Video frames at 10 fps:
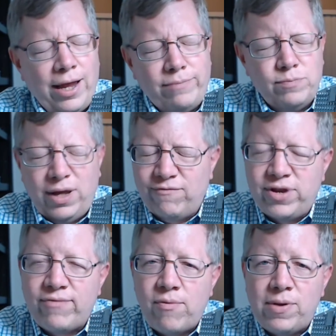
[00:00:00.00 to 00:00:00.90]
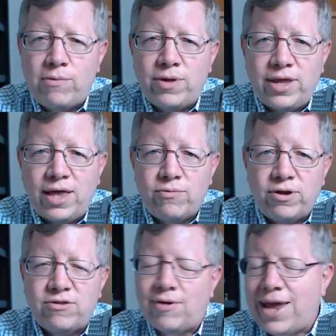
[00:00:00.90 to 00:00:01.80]
I have never built one of the other
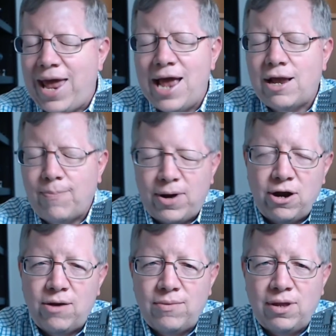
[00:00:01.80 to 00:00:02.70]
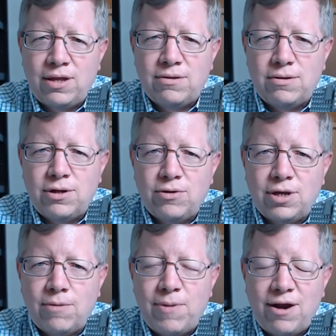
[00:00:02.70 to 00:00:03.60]
ones, so I can't compare them
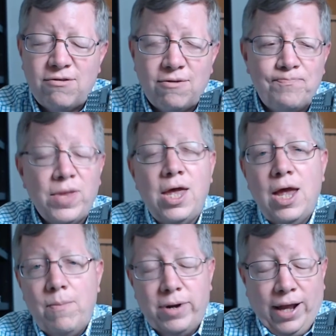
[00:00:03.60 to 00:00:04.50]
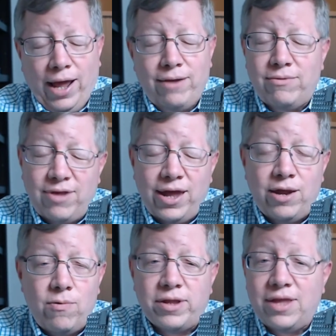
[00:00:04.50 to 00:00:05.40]
in comparison. But I tell
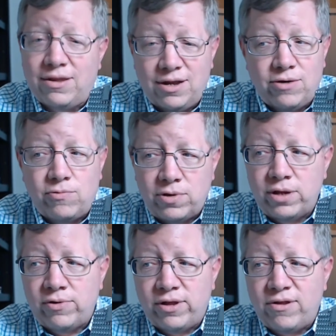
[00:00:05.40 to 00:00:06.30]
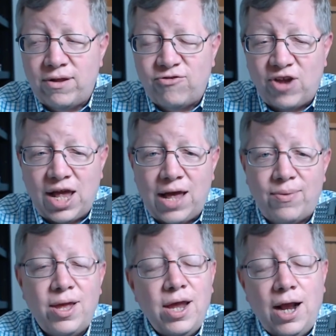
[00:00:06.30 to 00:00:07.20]
you what, they did a really, really nice
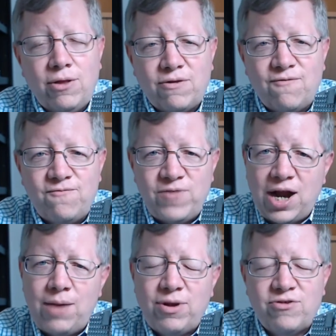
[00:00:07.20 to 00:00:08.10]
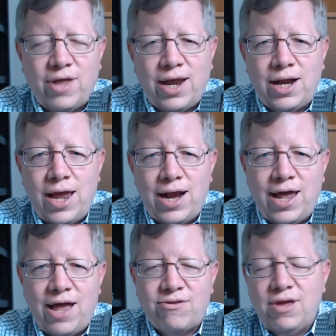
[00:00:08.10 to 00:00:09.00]
job. It looks very much like an
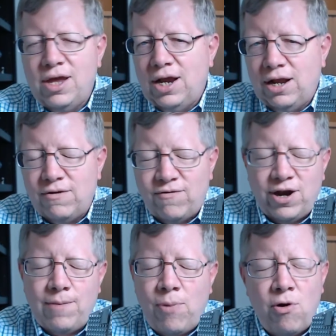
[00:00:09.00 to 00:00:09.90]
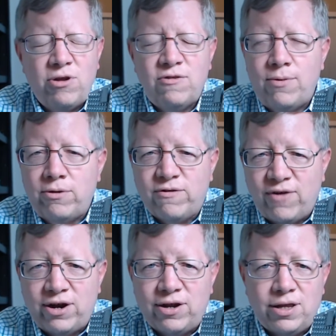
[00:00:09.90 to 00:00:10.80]
AT-AT. It is very poseable. It's
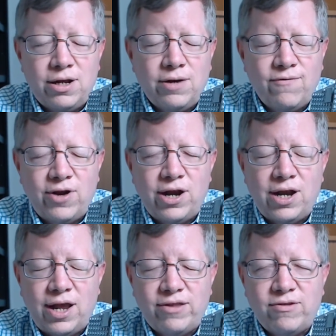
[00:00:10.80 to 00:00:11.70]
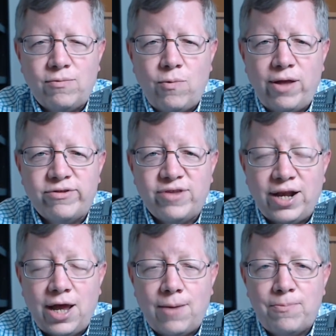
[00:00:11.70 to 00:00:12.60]
very, very nice, well
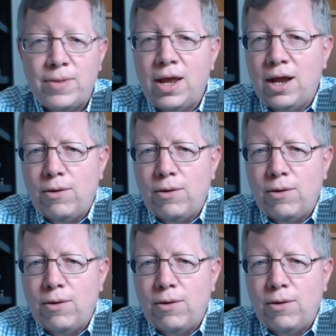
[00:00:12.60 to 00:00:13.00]
set up.